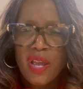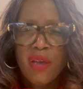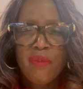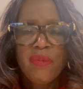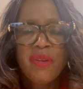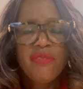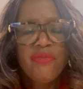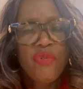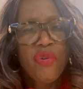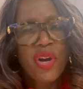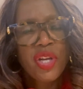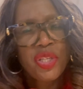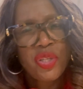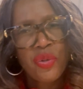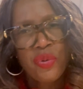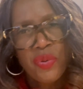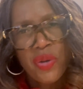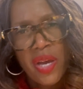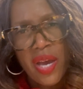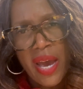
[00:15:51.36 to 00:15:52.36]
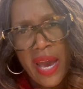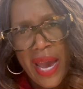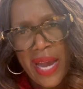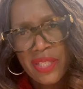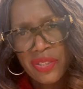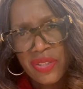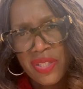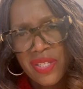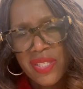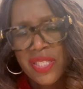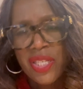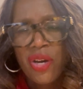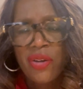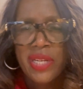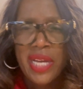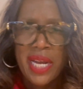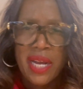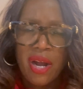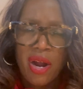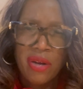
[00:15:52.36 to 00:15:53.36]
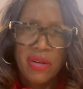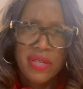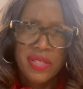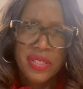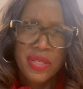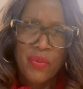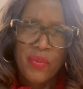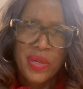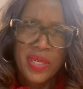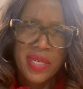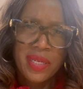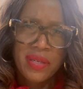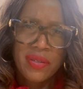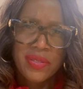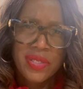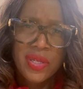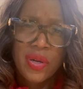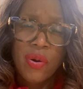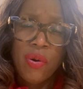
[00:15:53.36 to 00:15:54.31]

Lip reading: before you actually sell that car to someone else.